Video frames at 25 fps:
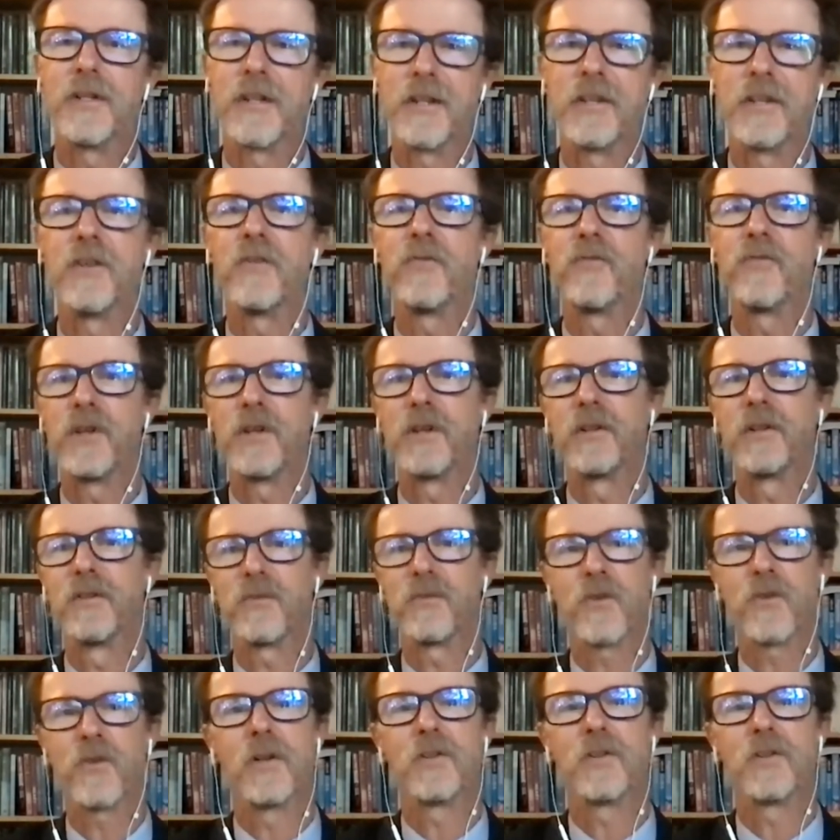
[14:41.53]
in the field of
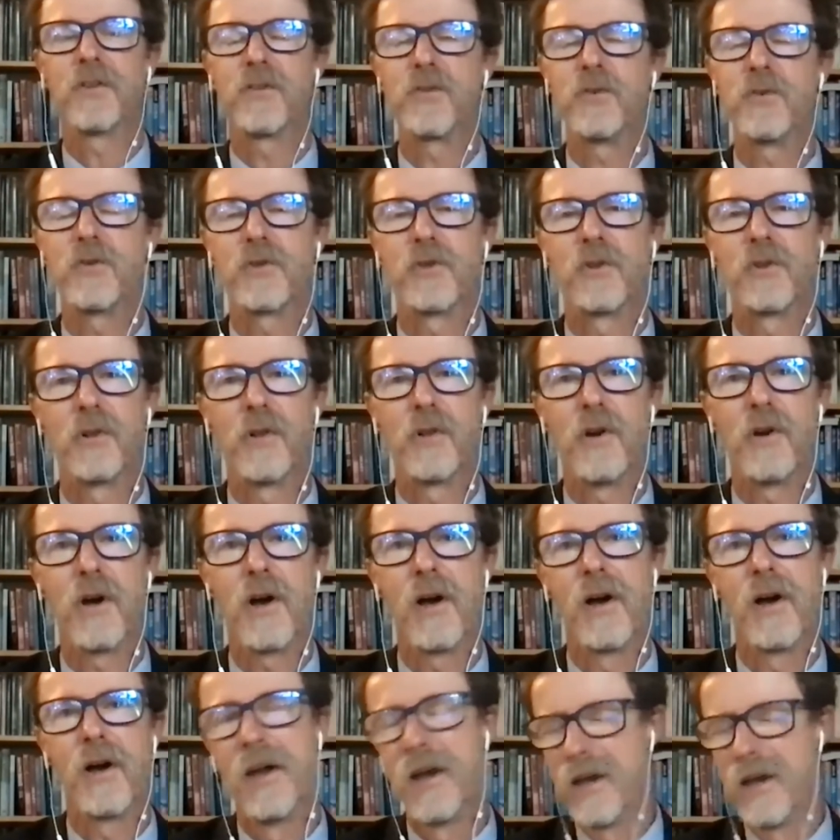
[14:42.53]
constitutional law.